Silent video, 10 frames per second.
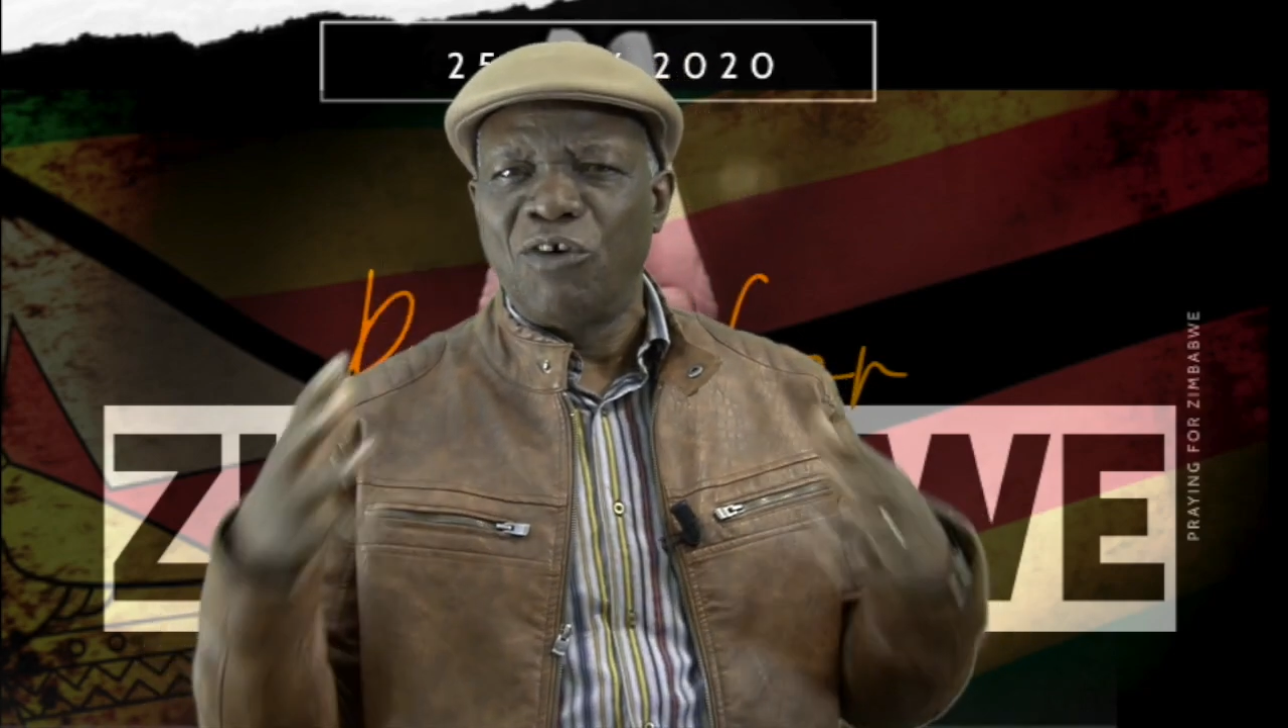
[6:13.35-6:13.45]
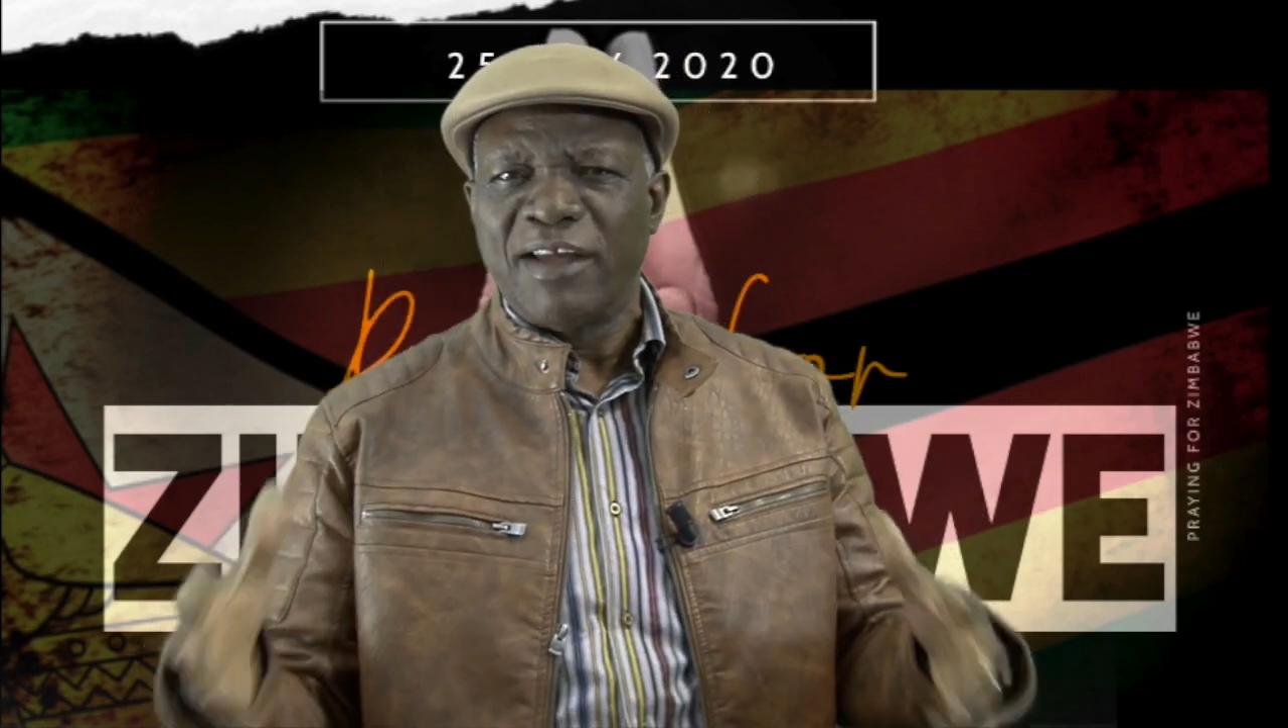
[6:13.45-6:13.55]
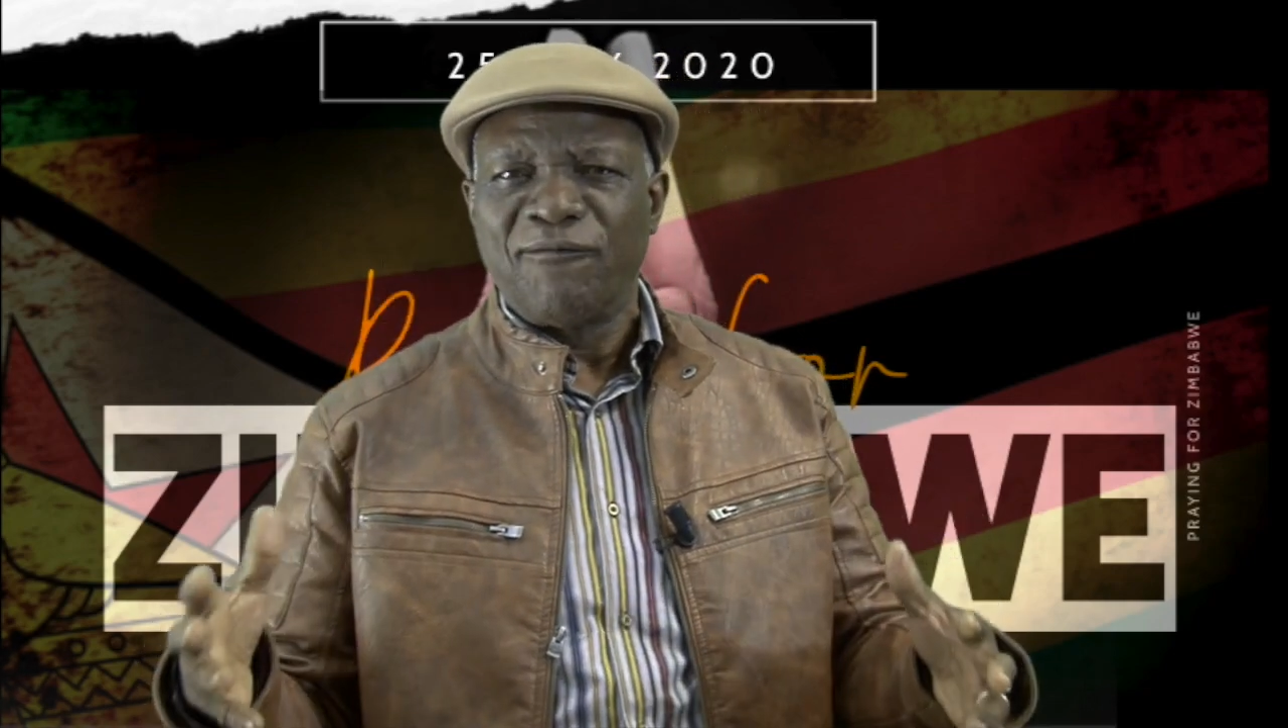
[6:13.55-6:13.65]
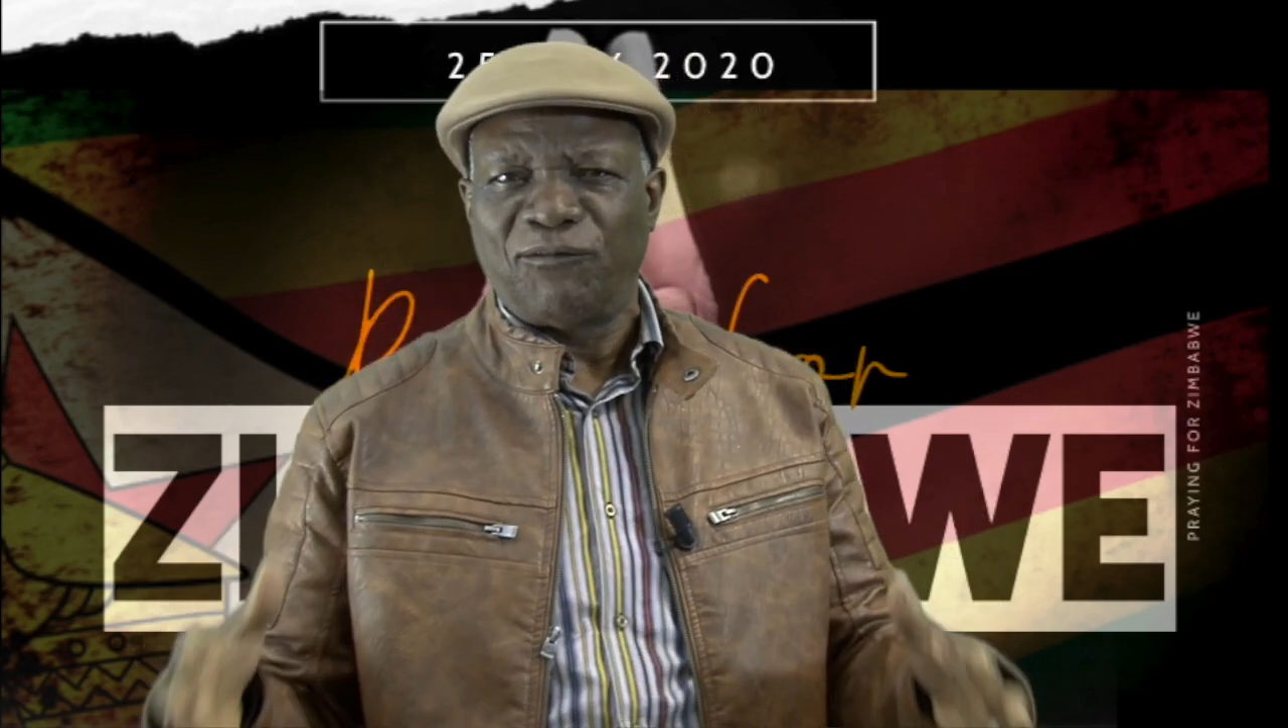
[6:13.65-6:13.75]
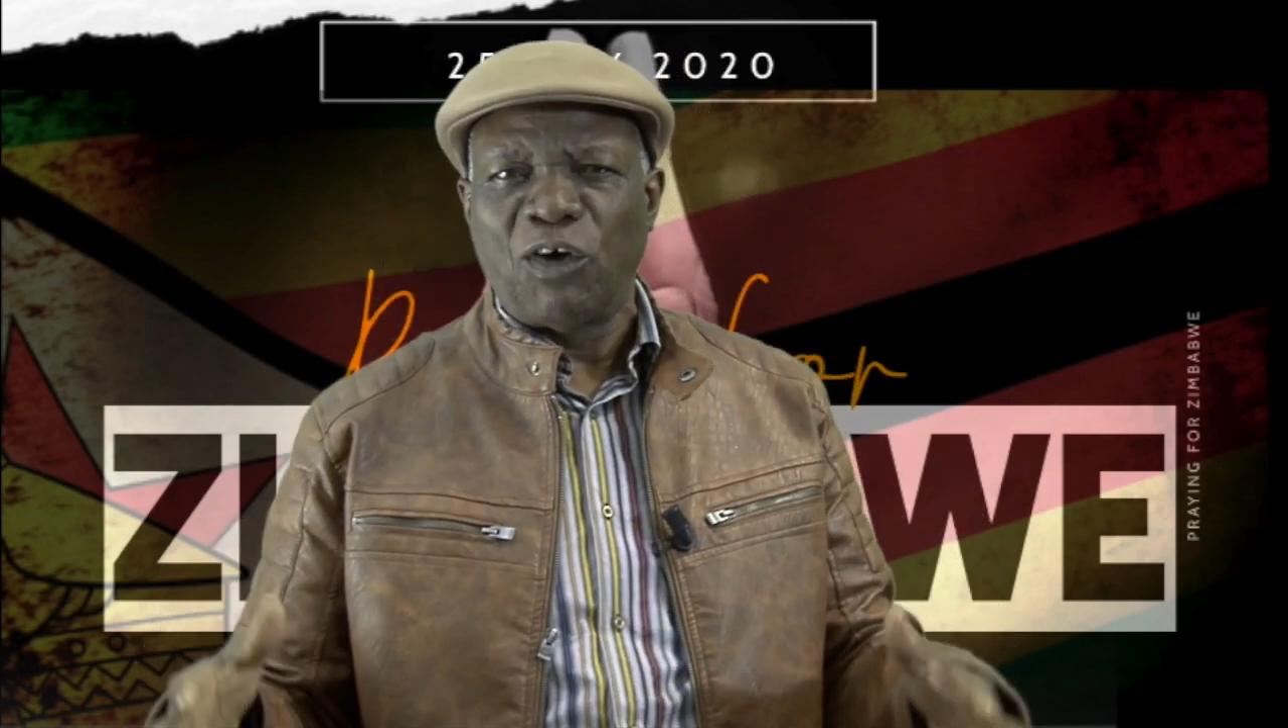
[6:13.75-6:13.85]

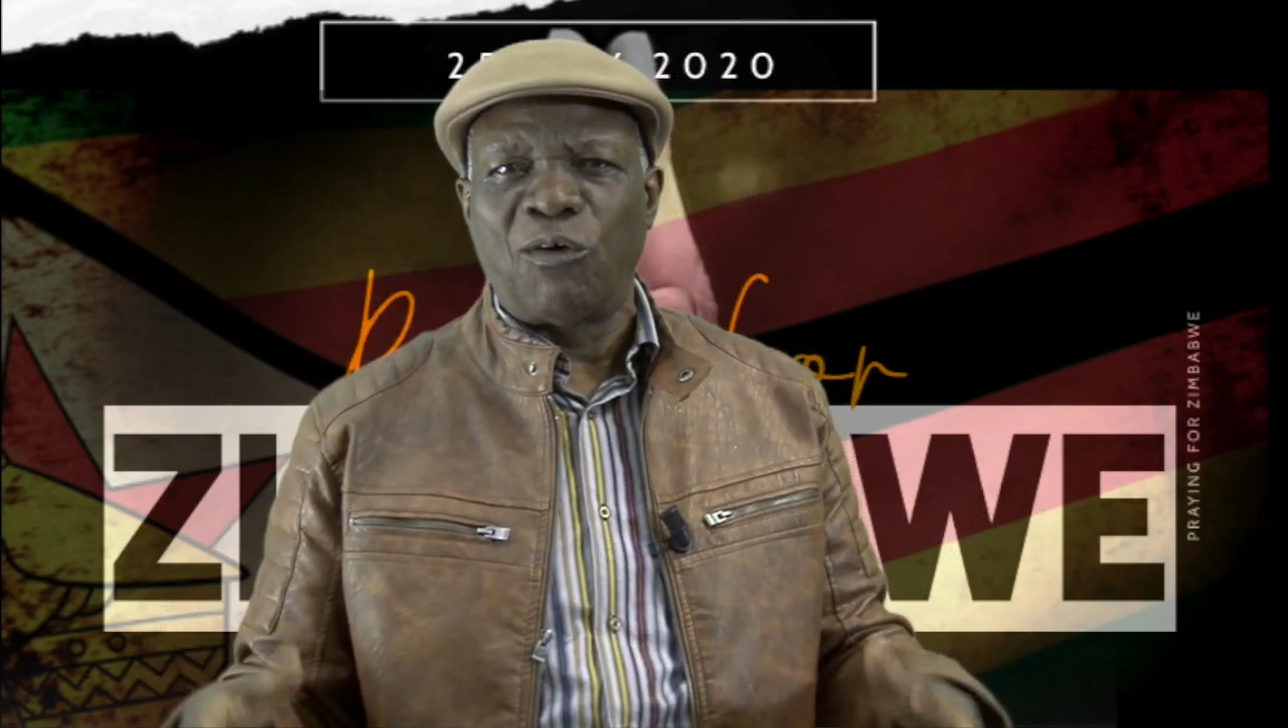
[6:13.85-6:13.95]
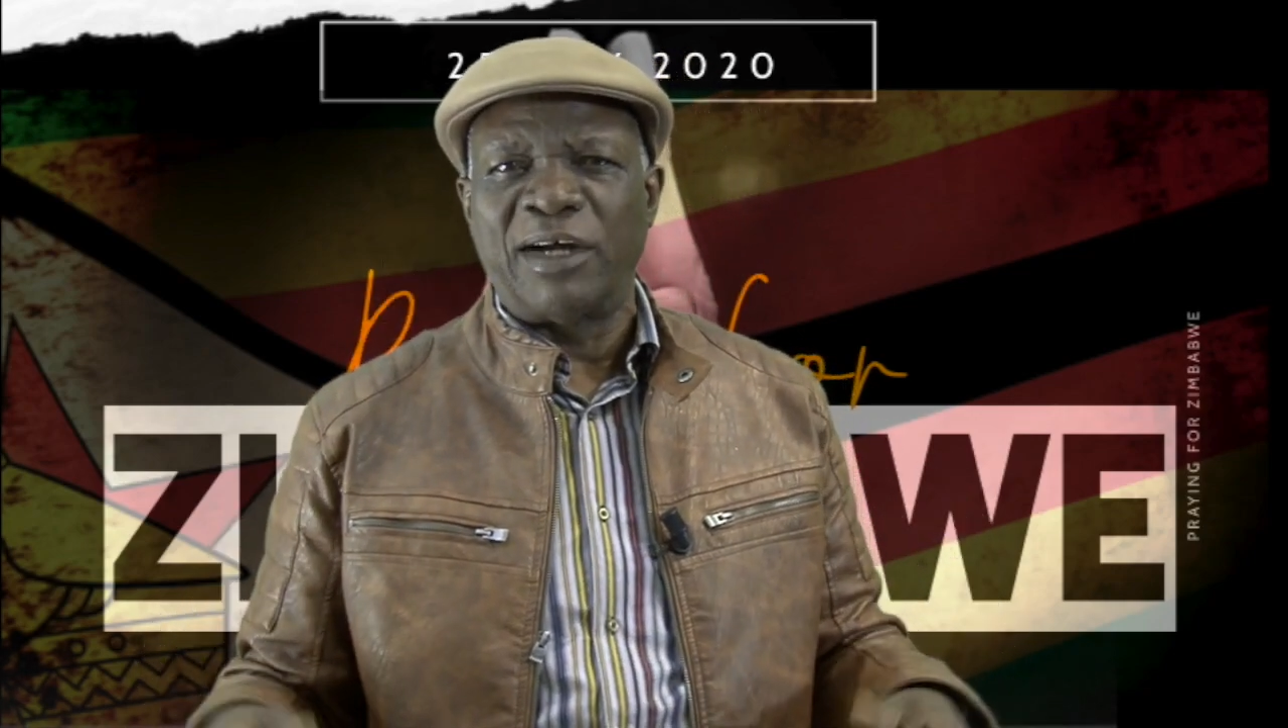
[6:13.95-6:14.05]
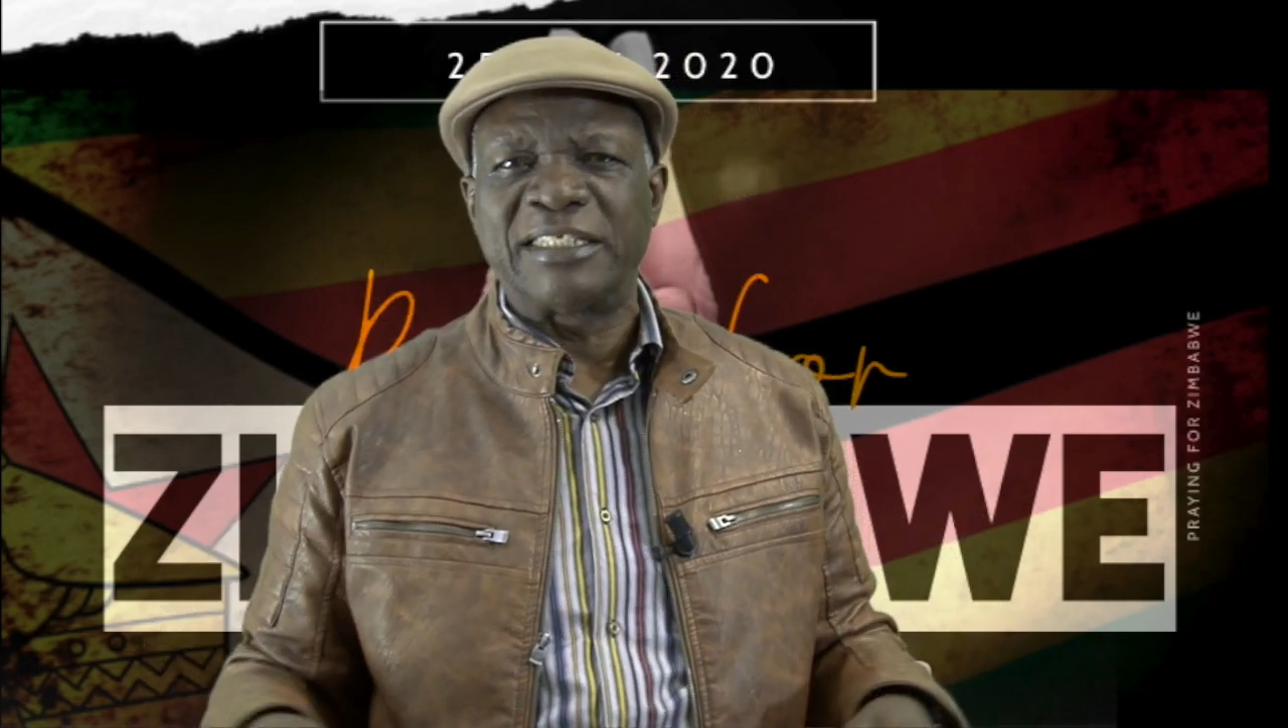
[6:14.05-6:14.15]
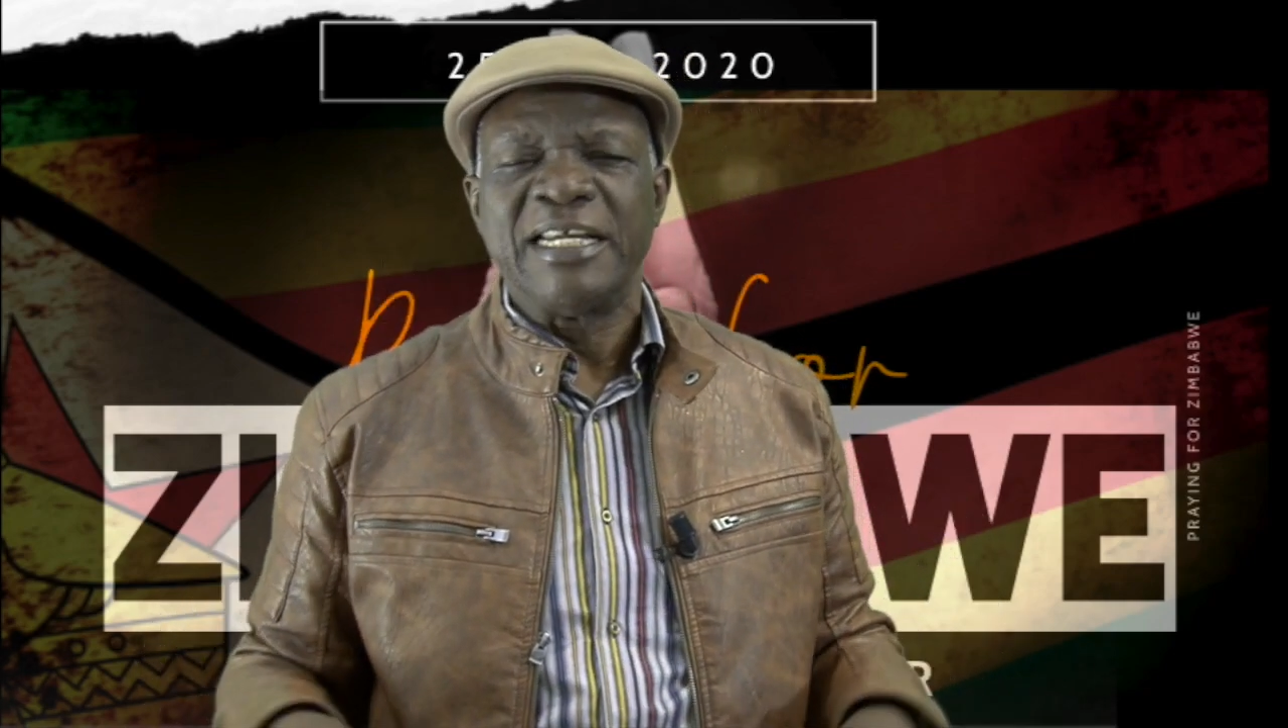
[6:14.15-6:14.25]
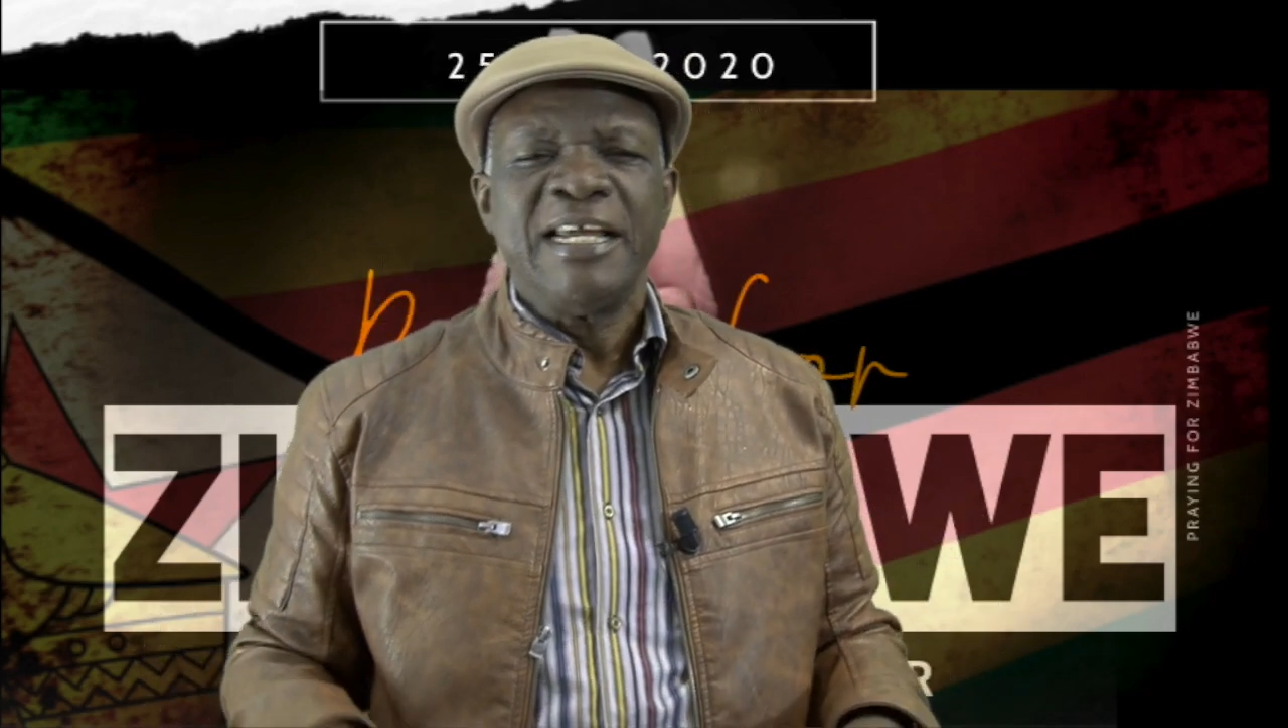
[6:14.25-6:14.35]
going
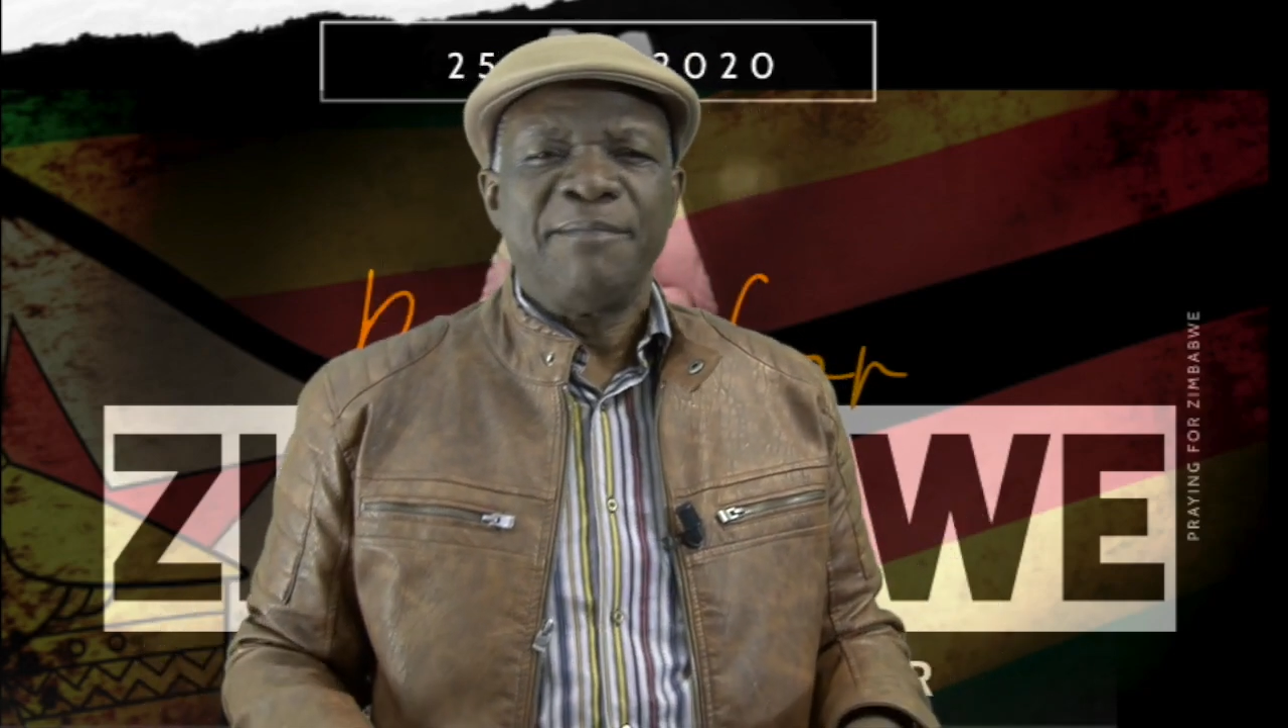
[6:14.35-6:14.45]
forwards